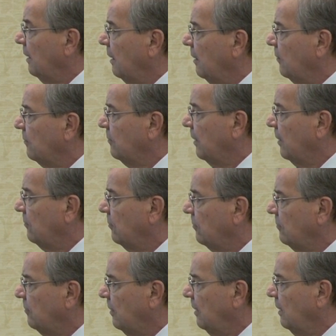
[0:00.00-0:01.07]
is that you're
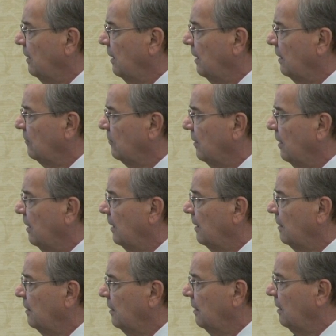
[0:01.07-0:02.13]
seeing
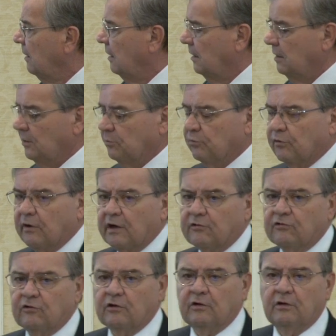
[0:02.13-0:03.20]
anxiety and
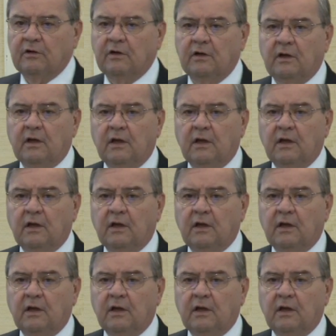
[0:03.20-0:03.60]
depression